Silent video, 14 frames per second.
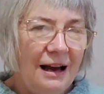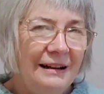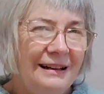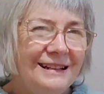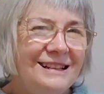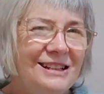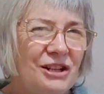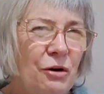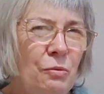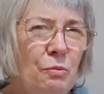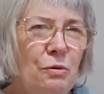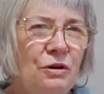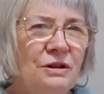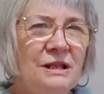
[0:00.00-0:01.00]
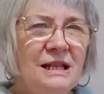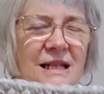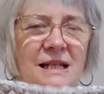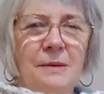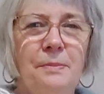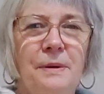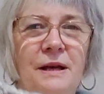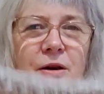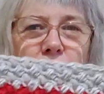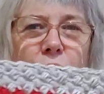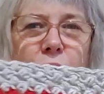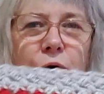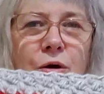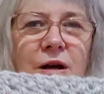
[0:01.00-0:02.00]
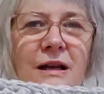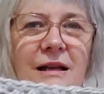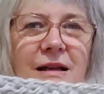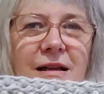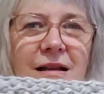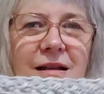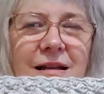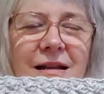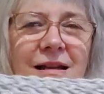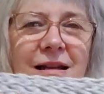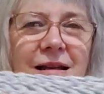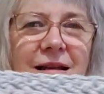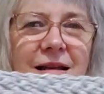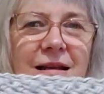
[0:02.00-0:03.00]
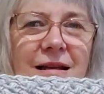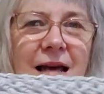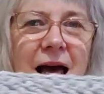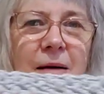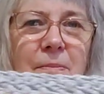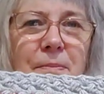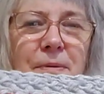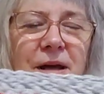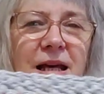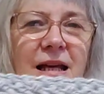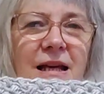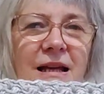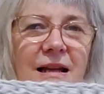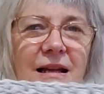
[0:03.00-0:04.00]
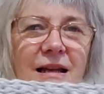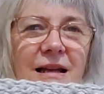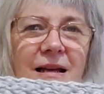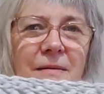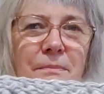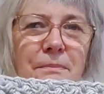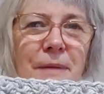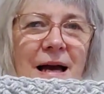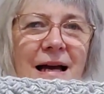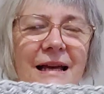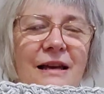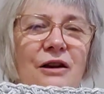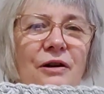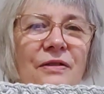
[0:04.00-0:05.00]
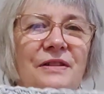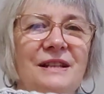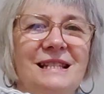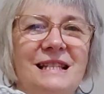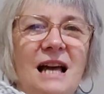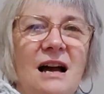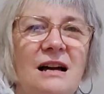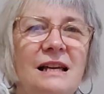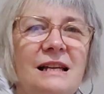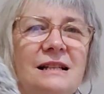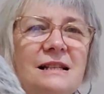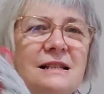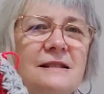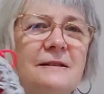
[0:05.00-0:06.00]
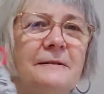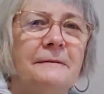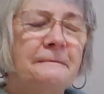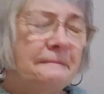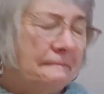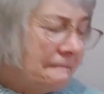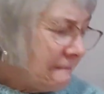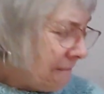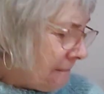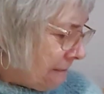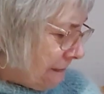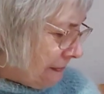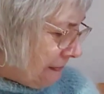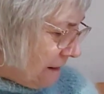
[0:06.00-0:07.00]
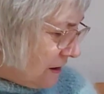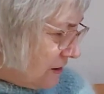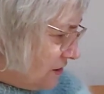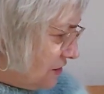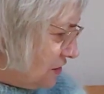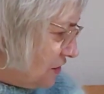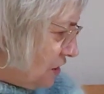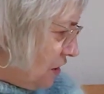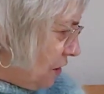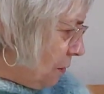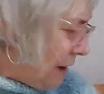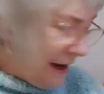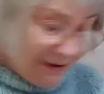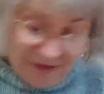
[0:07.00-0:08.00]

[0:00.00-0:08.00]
And I don't want it to be all gappy and baggy on the sides. So